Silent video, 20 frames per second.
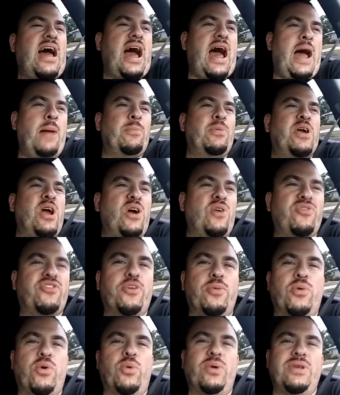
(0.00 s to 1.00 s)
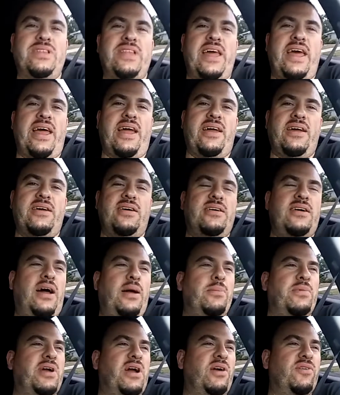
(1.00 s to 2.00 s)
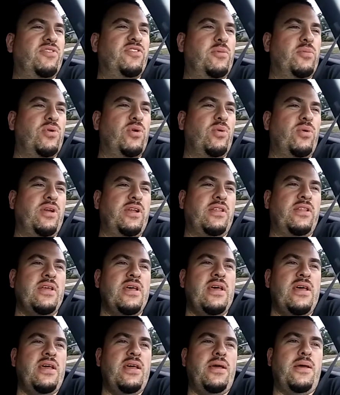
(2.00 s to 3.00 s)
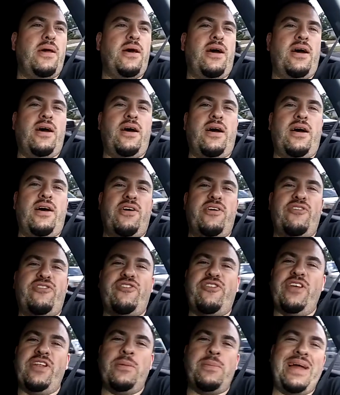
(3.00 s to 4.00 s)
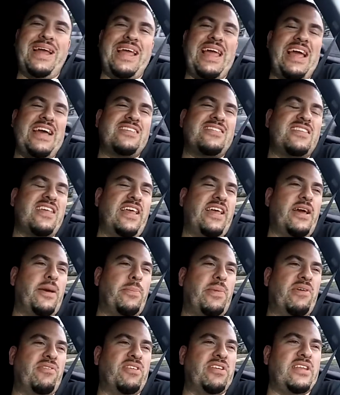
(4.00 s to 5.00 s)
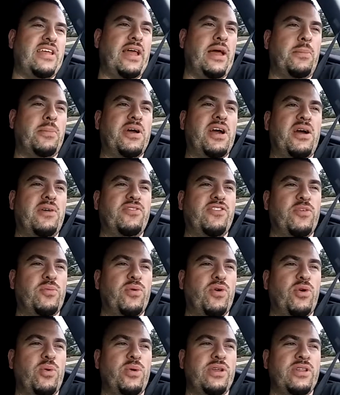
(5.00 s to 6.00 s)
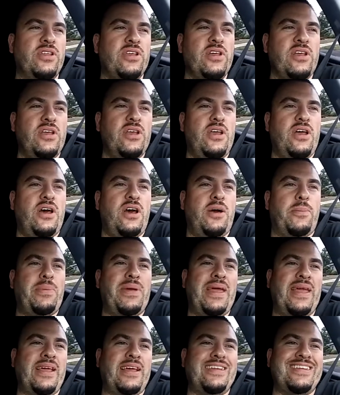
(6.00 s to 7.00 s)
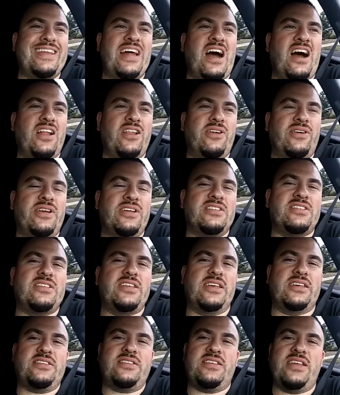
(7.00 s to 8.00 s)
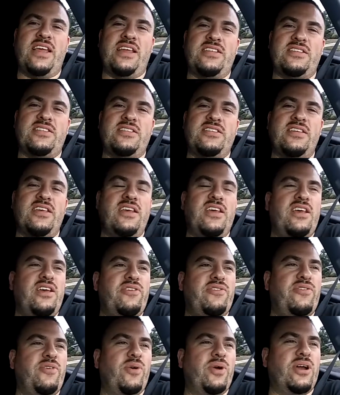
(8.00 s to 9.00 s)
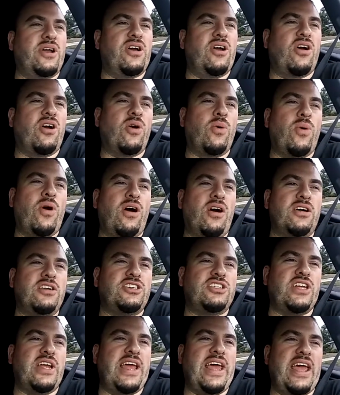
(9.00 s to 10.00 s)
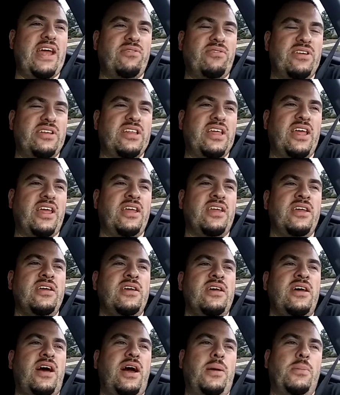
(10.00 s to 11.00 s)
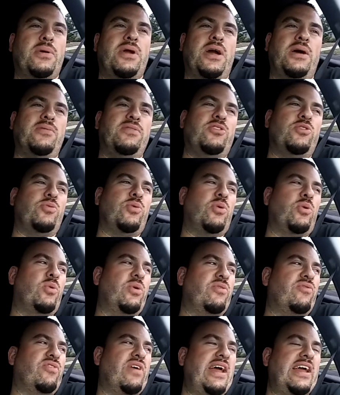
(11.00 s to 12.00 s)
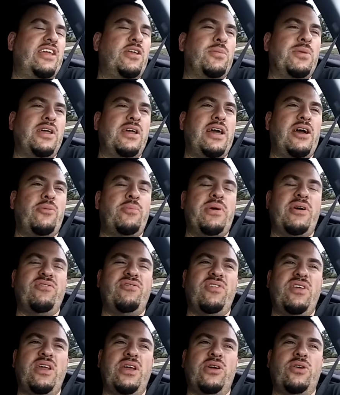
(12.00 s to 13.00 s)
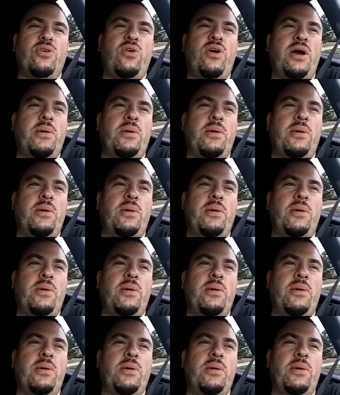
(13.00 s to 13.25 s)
I'm comfortable with that. I'm comfortable with filling my gas tank up every day. I'm comfortable with paying $1.06 for a car wash every day. I'm comfortable with vacuuming out my vehicle.